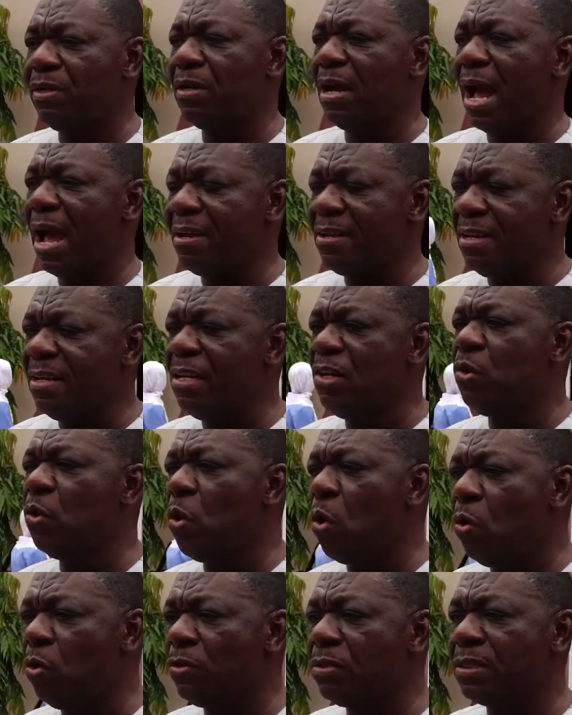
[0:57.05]
hiding in
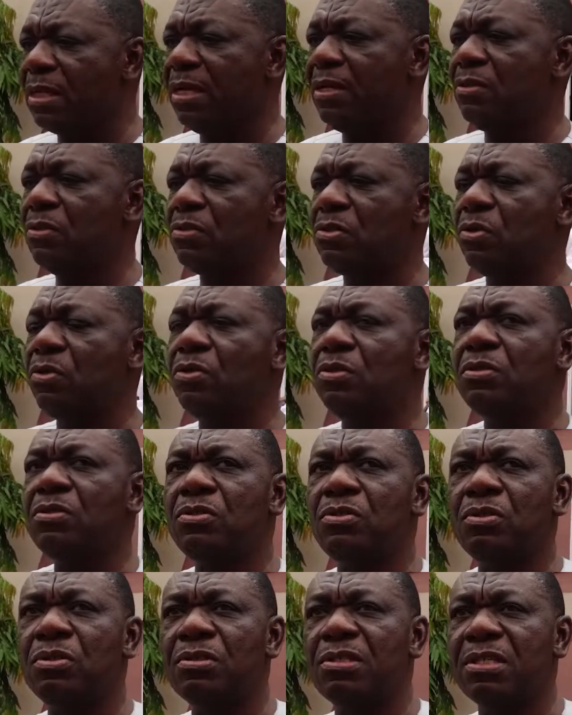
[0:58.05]
holes and so,
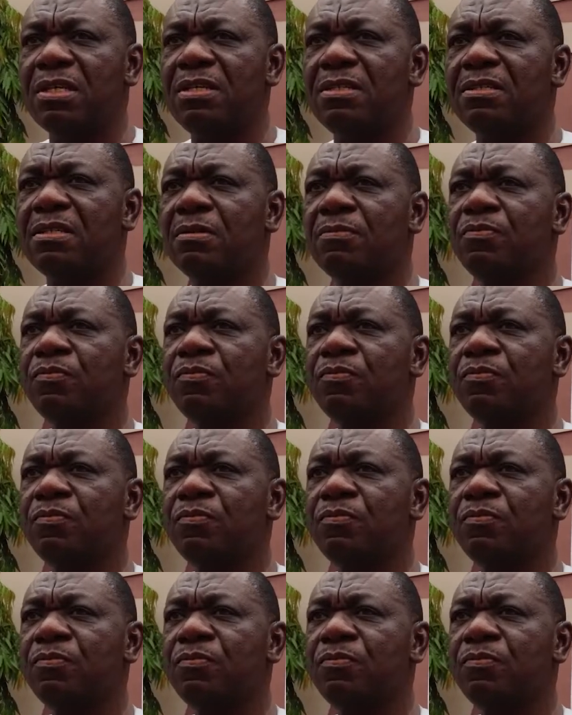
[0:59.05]
those things.